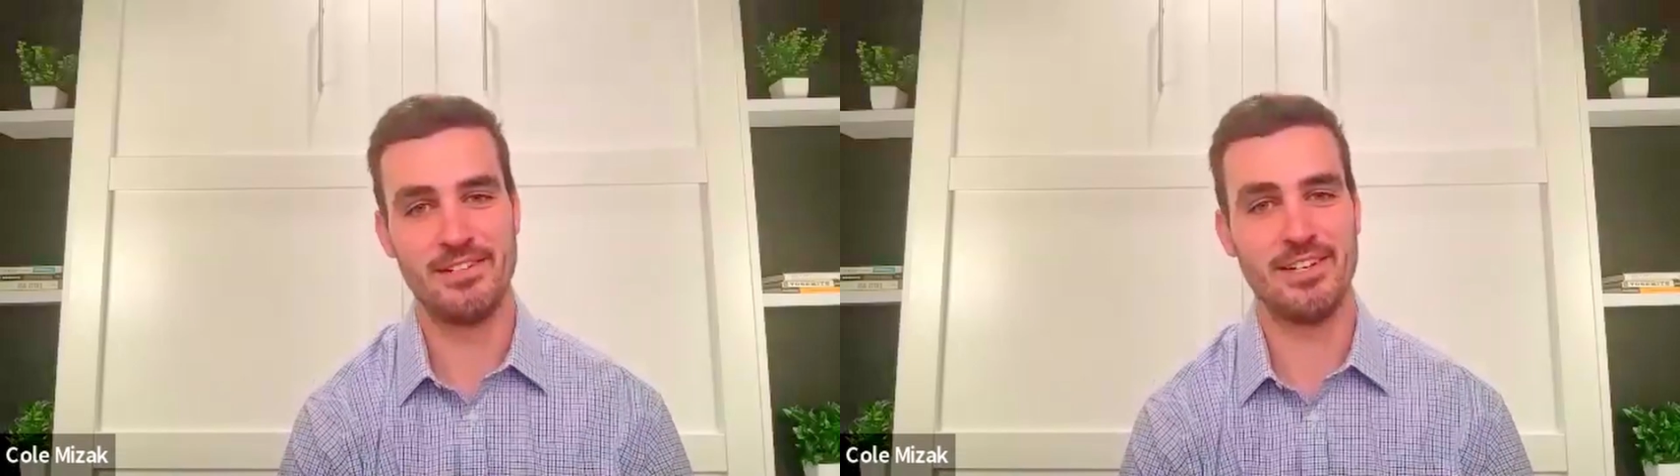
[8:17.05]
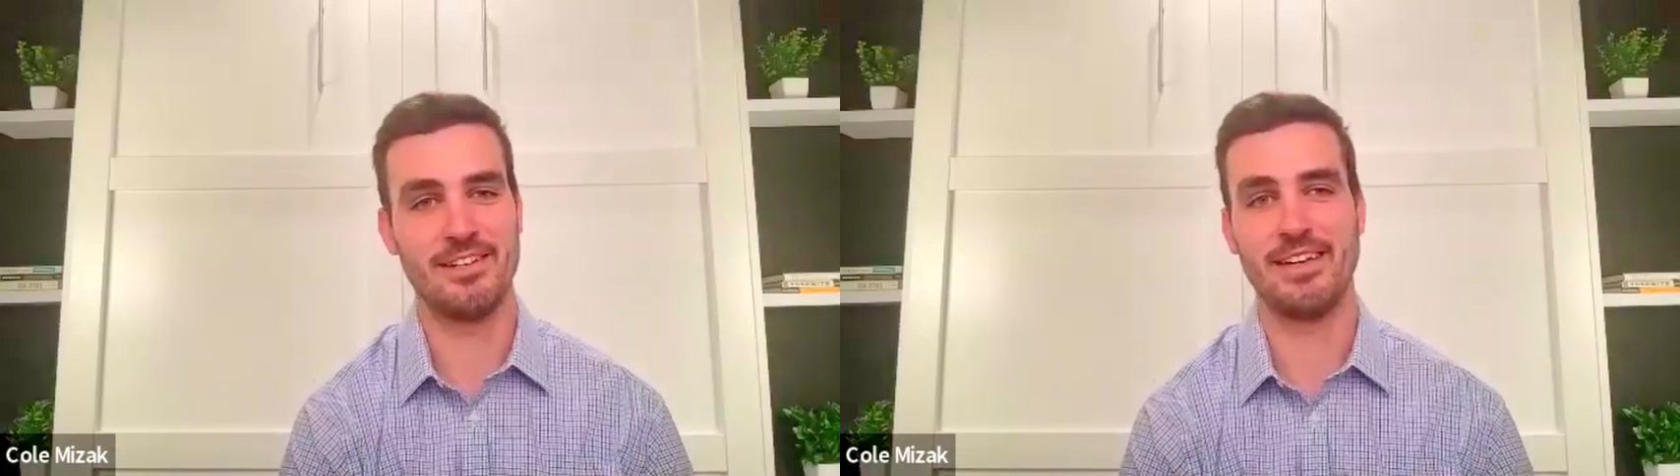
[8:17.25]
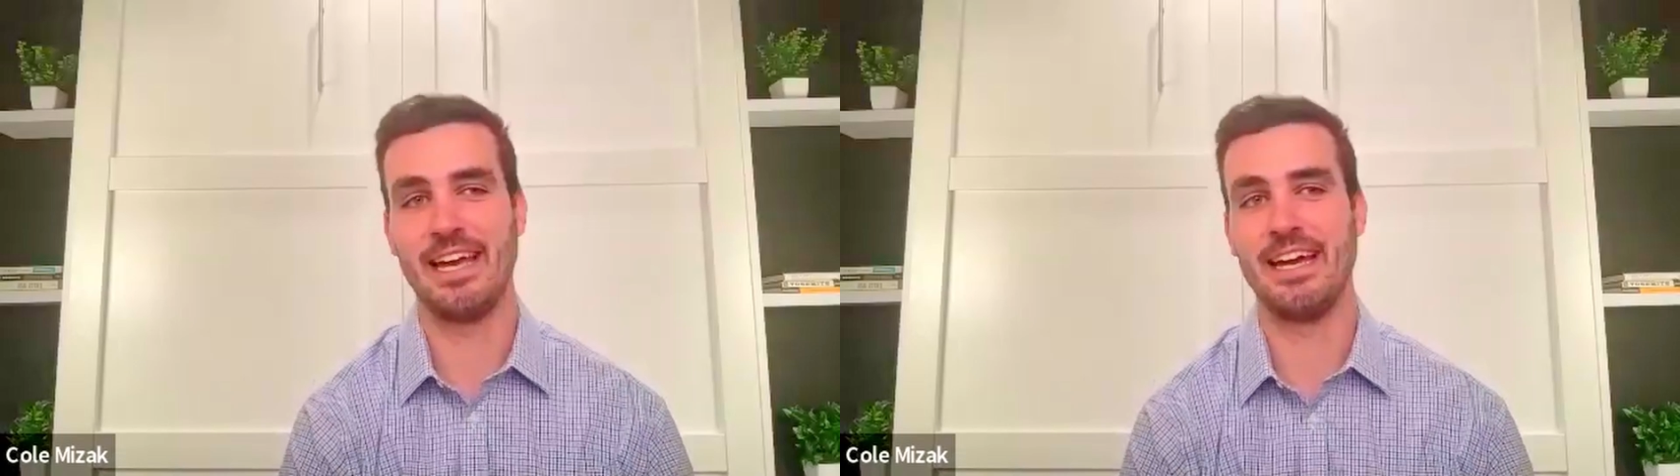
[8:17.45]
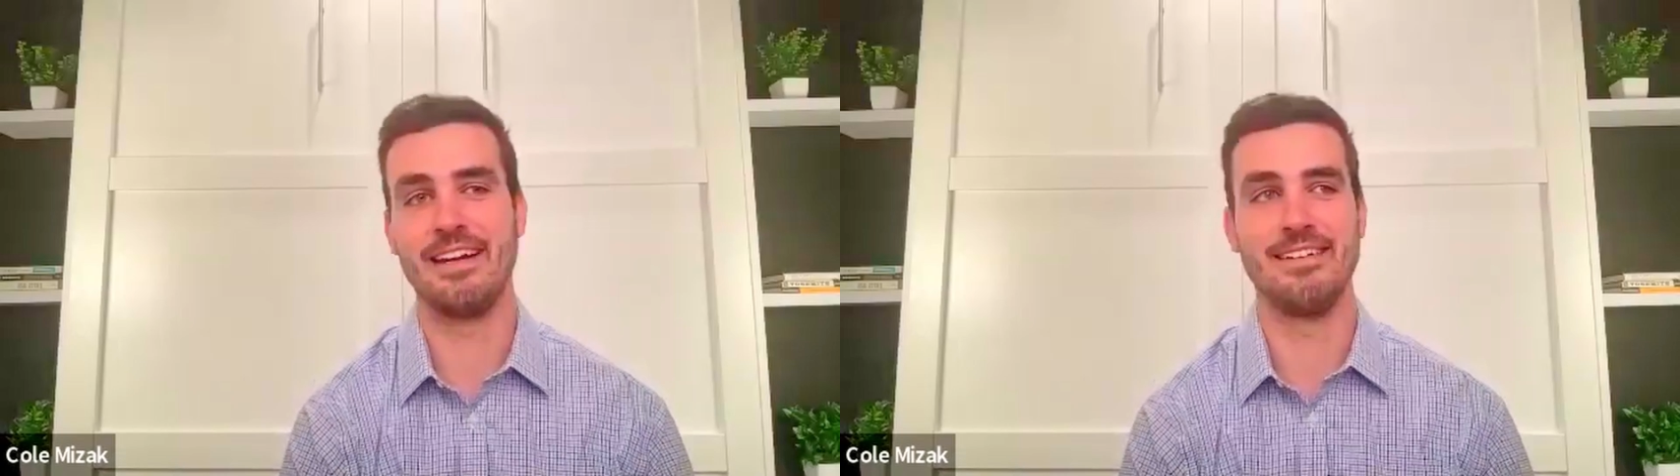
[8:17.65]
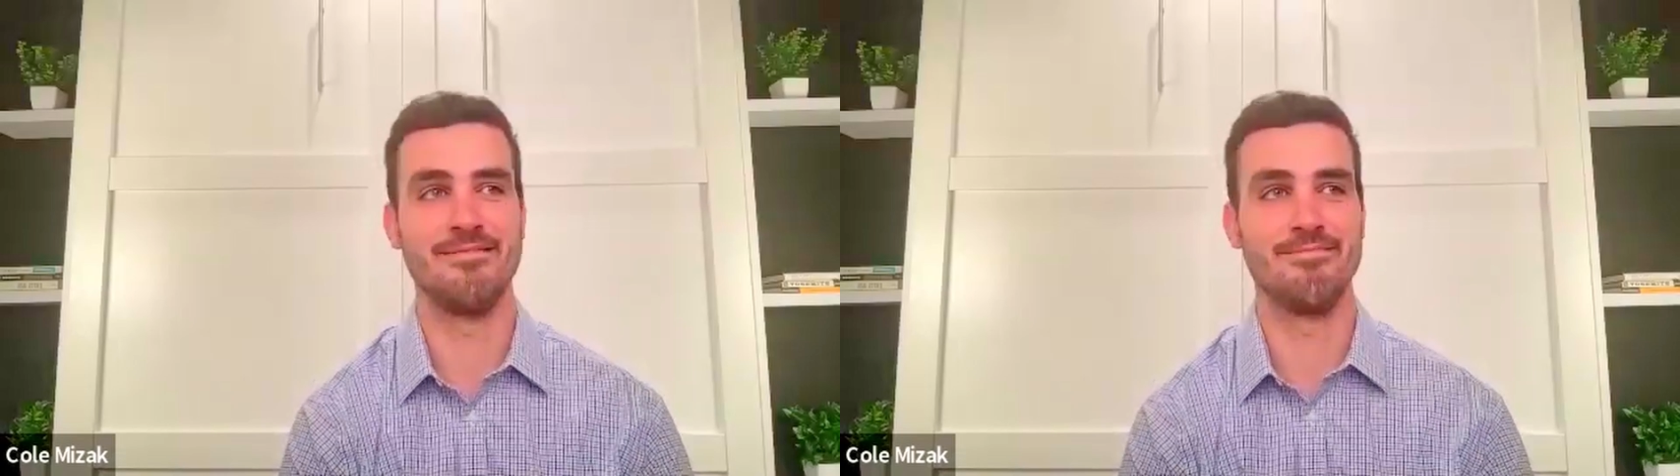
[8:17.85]
like you can
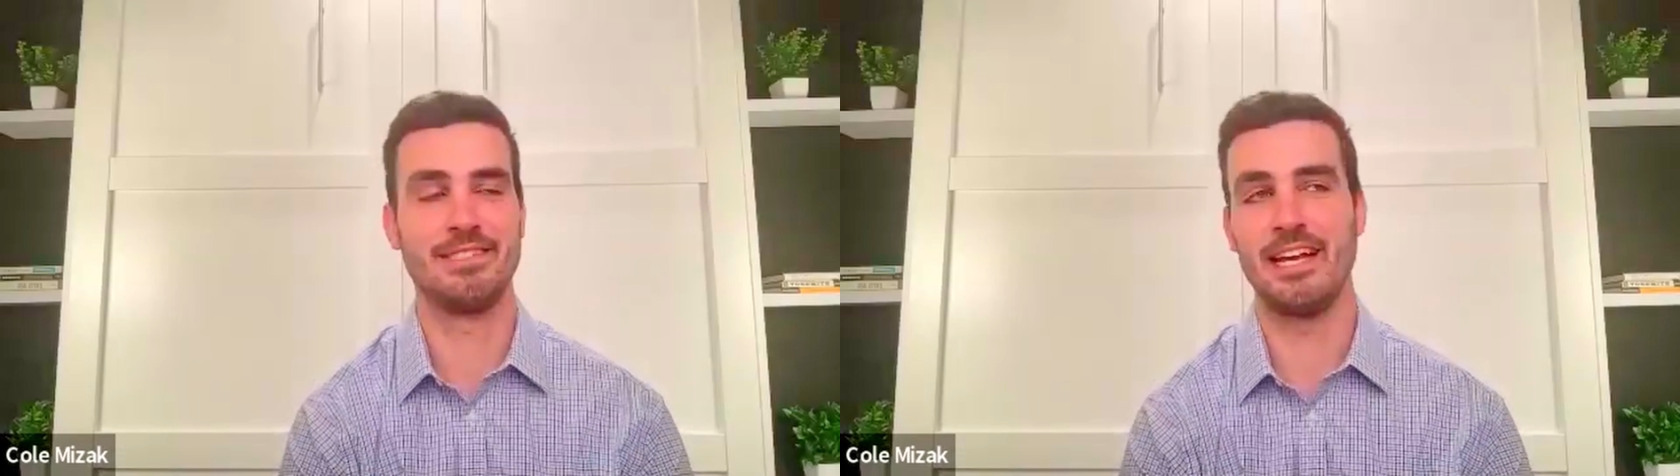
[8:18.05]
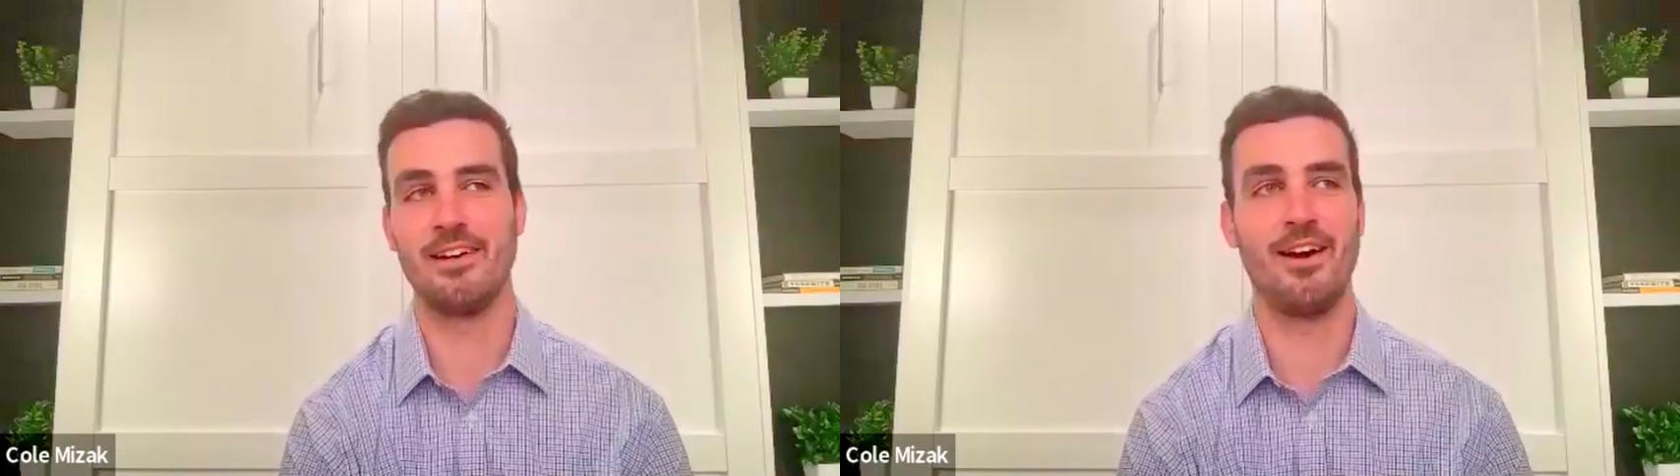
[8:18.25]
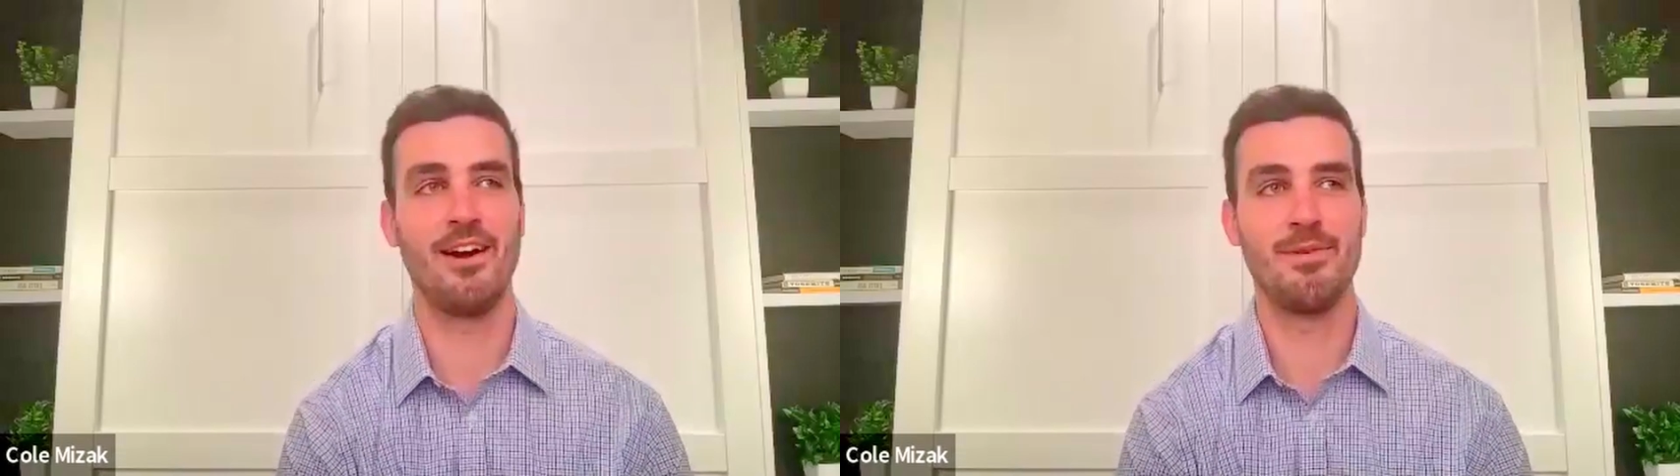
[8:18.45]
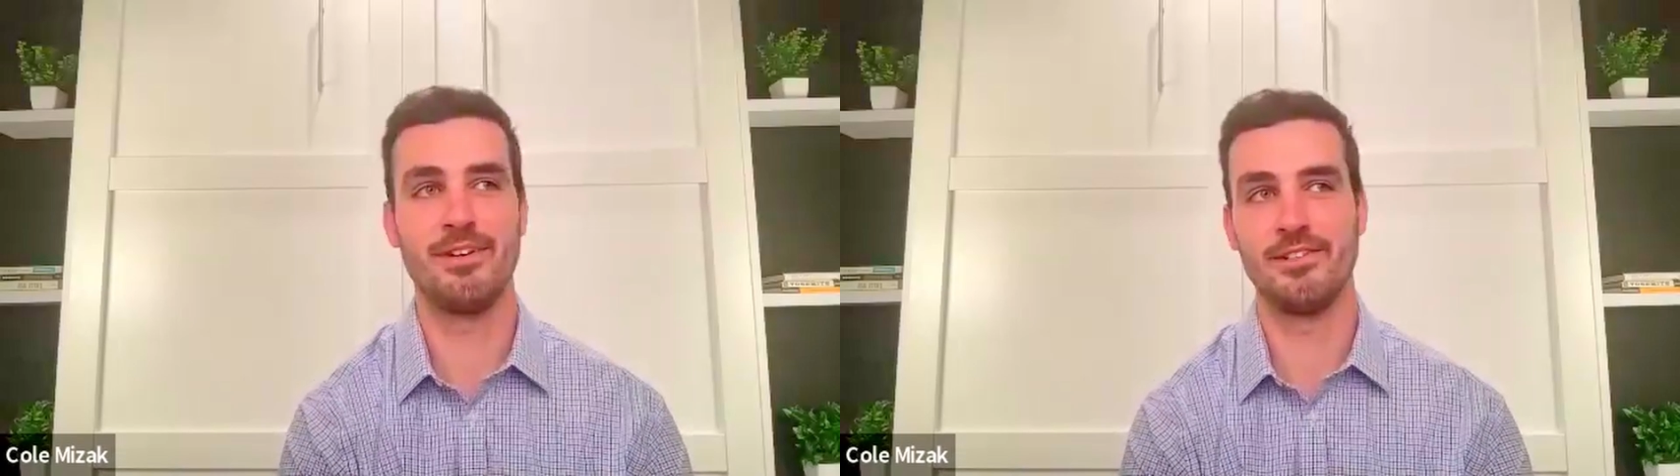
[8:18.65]
in Sand Harbor,